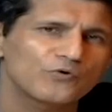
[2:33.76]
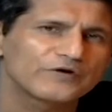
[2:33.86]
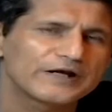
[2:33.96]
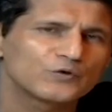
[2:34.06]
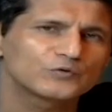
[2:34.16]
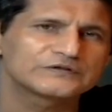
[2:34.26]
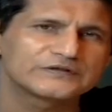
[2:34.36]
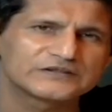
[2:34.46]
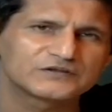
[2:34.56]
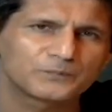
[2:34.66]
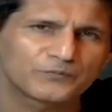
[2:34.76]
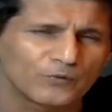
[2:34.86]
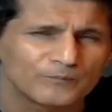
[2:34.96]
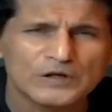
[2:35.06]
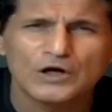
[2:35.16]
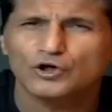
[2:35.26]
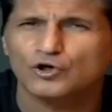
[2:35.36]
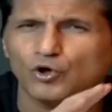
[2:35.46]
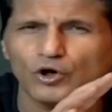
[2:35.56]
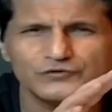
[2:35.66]
Reno 6 Pro.
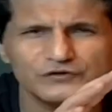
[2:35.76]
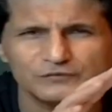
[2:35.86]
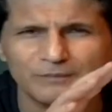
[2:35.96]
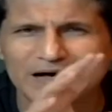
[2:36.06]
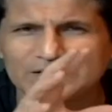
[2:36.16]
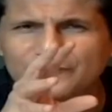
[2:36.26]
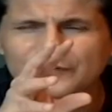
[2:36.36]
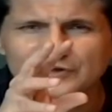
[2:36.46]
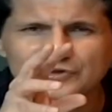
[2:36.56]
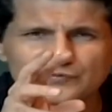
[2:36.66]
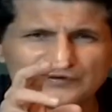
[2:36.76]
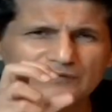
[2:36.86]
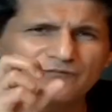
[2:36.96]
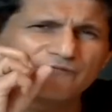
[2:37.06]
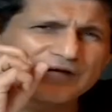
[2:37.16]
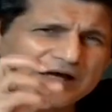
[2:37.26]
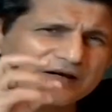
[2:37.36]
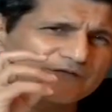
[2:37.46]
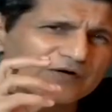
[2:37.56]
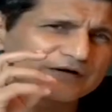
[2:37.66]
Gorgeous matte finish with a
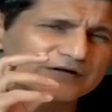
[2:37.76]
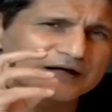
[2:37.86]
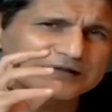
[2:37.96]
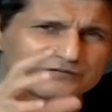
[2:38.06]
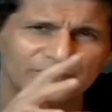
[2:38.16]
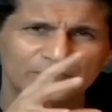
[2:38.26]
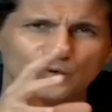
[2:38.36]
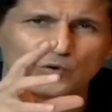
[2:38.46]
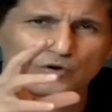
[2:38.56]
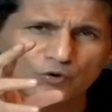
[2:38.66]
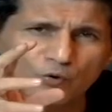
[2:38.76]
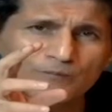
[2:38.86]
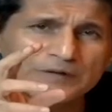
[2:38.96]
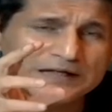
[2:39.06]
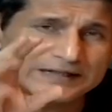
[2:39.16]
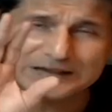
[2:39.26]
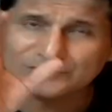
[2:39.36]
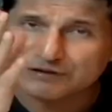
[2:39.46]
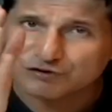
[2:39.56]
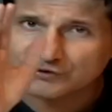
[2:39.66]
very, very nice Reno glow. It
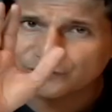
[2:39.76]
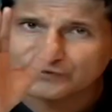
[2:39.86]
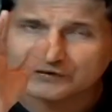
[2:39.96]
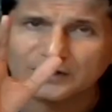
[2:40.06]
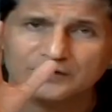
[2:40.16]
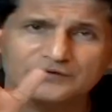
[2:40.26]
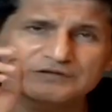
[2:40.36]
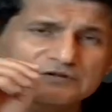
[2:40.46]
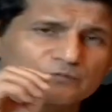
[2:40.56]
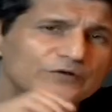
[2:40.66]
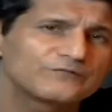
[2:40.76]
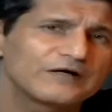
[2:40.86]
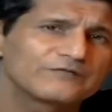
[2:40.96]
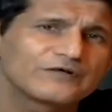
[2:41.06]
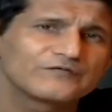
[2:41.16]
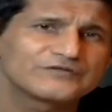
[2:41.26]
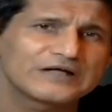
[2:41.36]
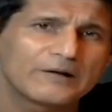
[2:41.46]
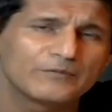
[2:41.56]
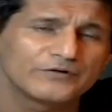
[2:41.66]
actually shifts color, 6.55 inch
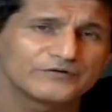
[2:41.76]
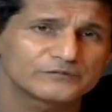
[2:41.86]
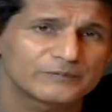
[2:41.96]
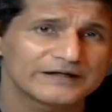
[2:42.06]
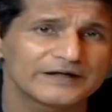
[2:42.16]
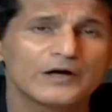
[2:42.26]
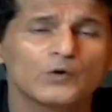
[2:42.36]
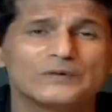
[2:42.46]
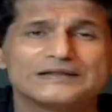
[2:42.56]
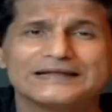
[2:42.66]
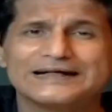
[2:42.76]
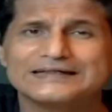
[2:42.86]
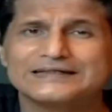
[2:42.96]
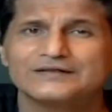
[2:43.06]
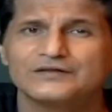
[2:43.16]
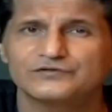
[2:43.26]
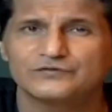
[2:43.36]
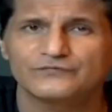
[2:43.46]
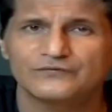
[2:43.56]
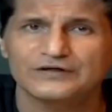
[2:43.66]
AMOLED display with 90 Hz
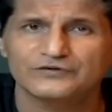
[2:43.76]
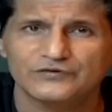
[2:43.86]
refresh